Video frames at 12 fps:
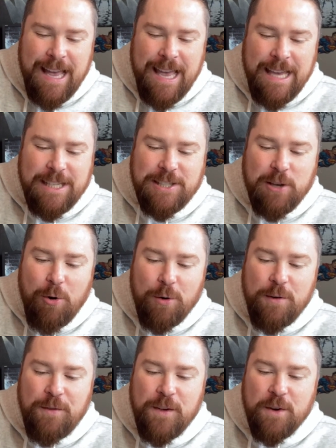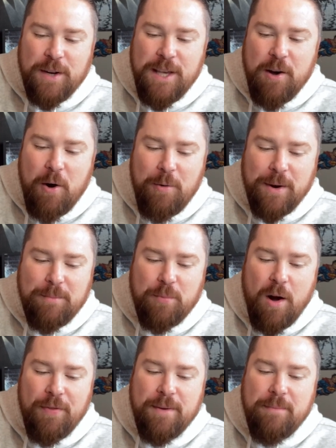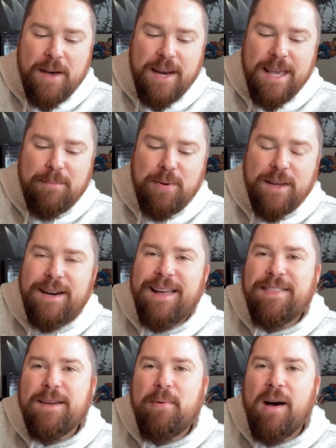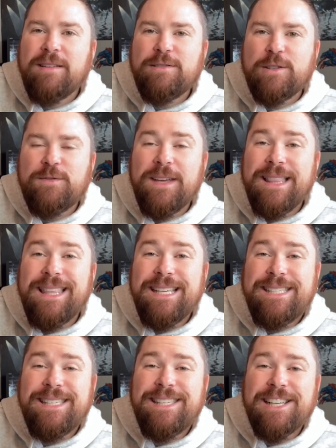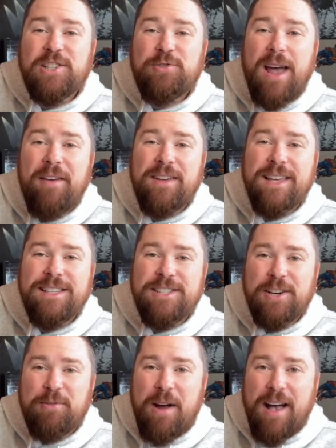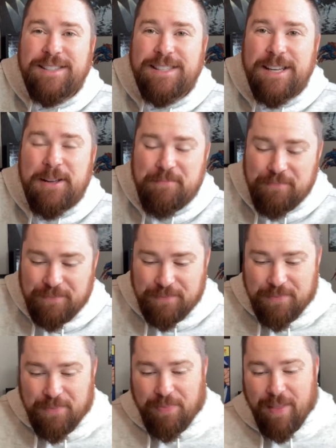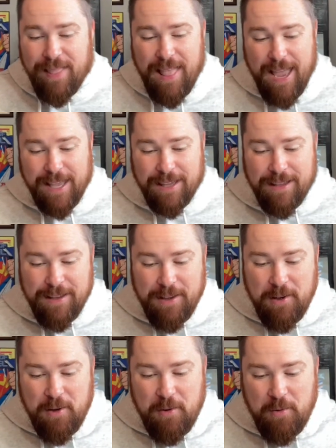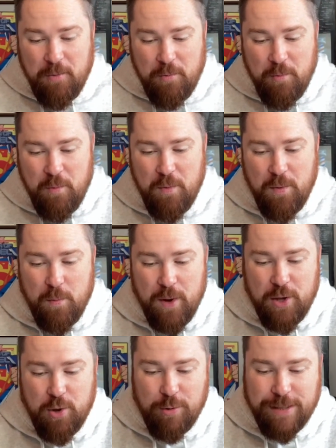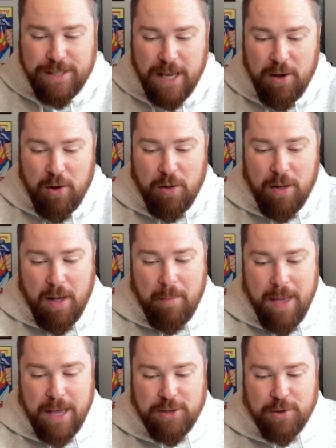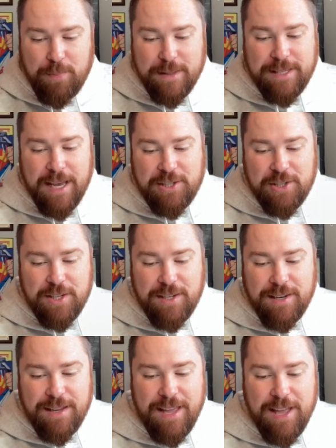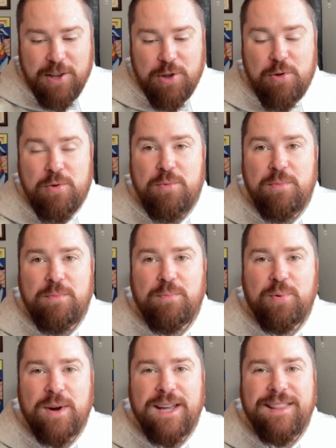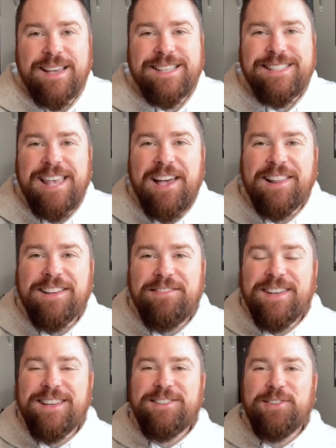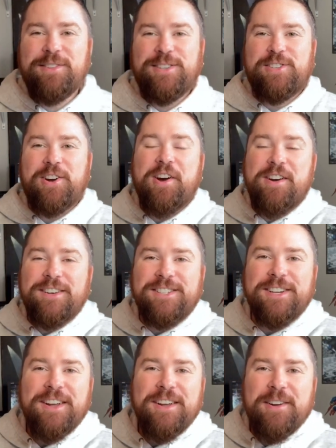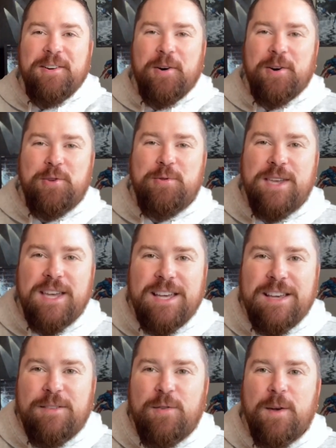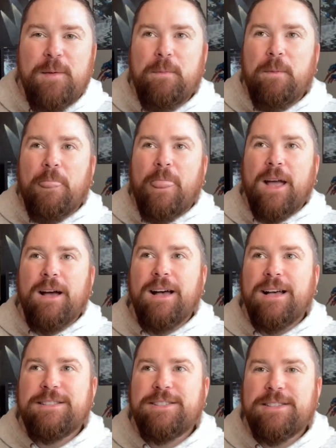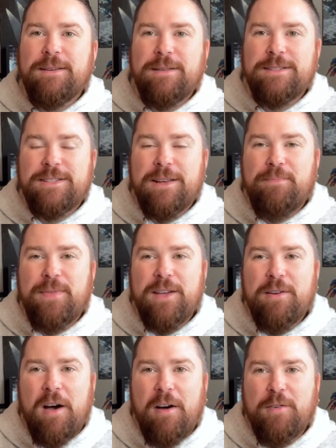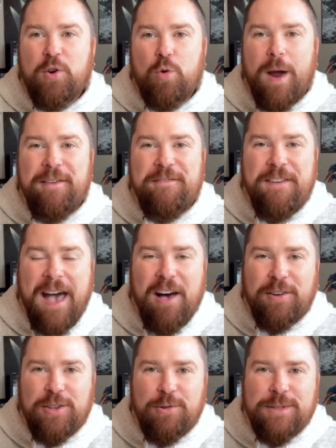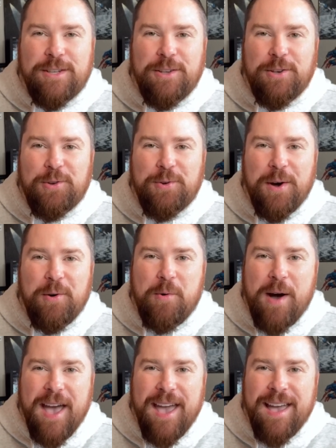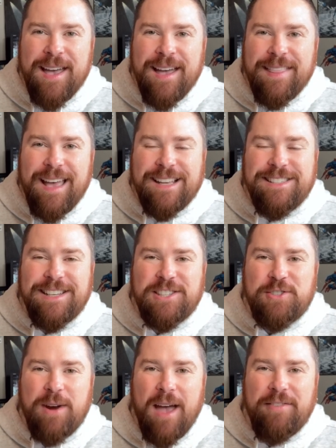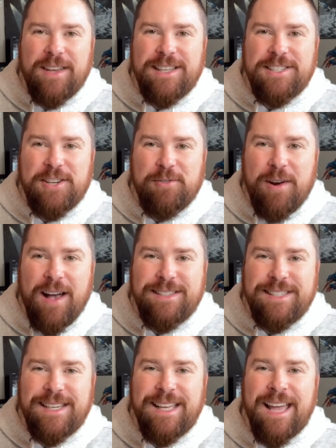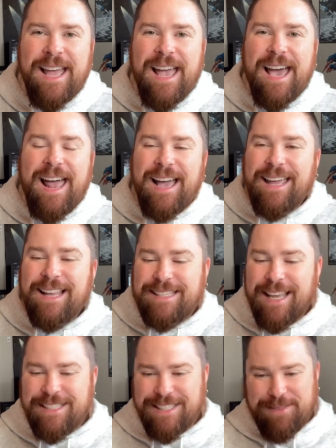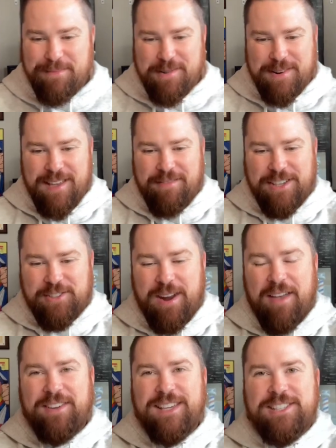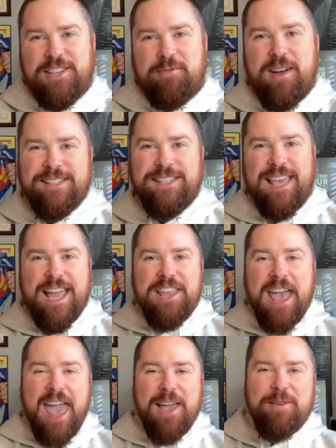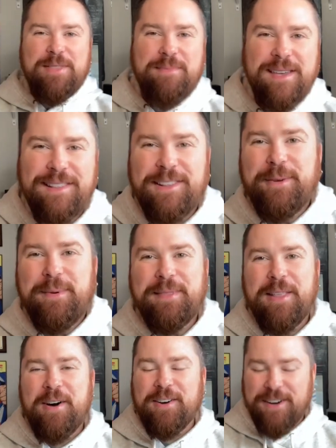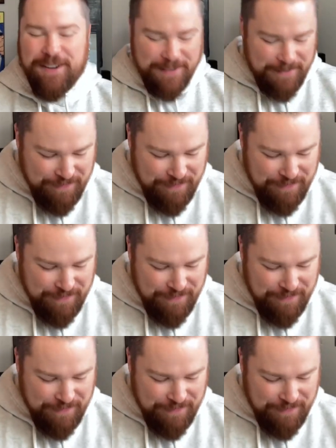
He sold a field he owned and brought the money and put it at the apostles' feet. This is extravagant generosity. Like when you sell a major possession and you bring the sale of it to the church, or you give uh, so, something of great value to you away, that's extravagant generosity. And I got a testimony of extravagant generosity. Can you hang with me a little bit longer?